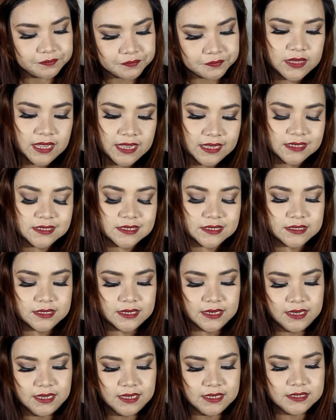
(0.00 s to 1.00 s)
Next
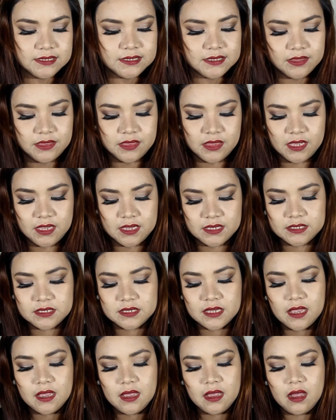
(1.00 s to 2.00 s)
is
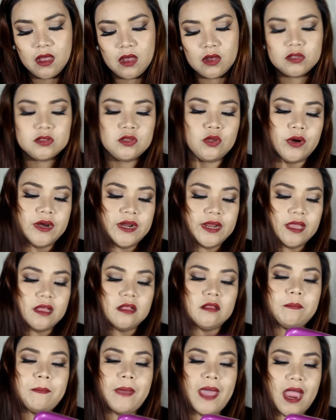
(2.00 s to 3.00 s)
this
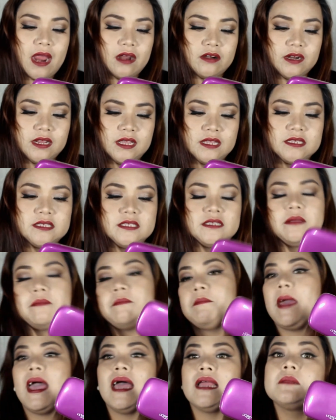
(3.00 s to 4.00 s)
L'Oreal Paris
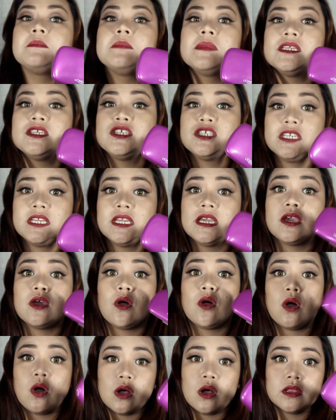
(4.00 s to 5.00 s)
Mad Magic
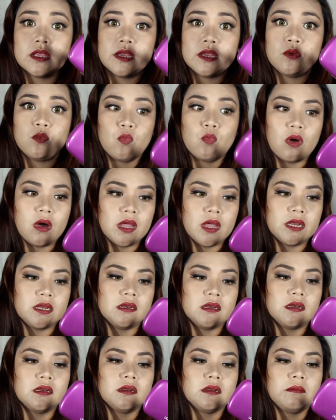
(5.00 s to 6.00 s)

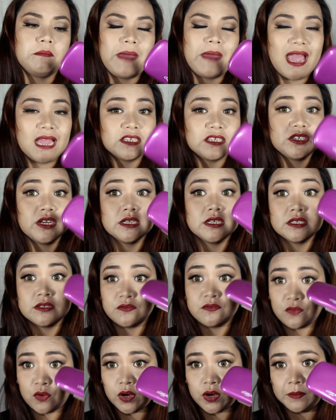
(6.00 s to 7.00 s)
All-in-One Matte
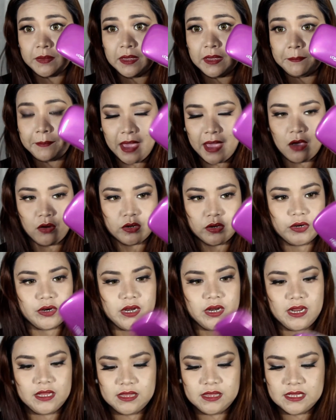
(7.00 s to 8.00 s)
Transforming Powder,
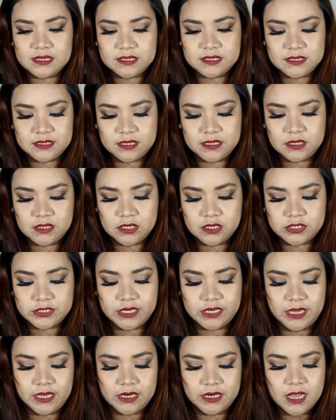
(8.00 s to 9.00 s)
and this is in the
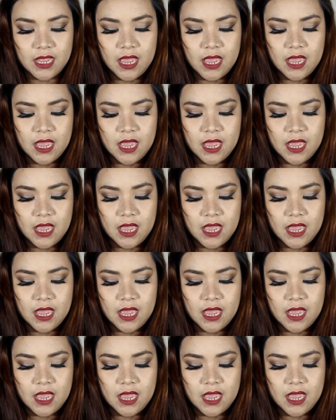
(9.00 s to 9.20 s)
shade